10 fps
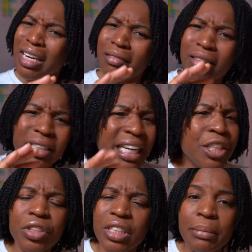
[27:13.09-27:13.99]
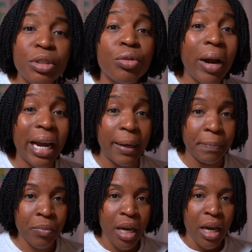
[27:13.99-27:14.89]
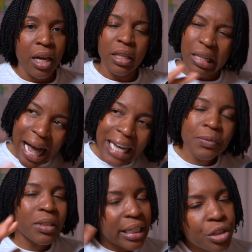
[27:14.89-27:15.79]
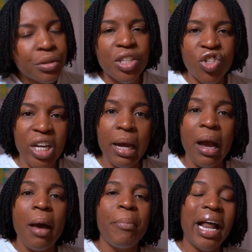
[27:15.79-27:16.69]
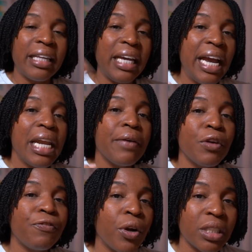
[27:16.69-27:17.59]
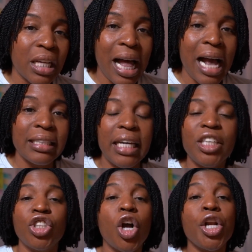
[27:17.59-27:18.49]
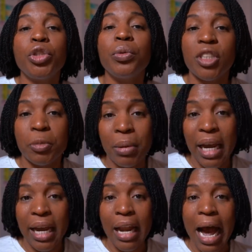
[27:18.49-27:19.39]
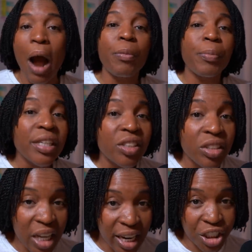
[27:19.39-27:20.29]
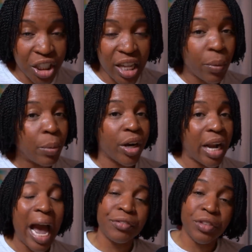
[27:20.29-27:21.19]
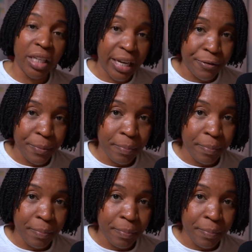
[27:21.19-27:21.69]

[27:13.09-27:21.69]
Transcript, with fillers: The teacher seemed great. The class was interesting, but at the end of the first class, he started to explain our presentation that we were going to have to give.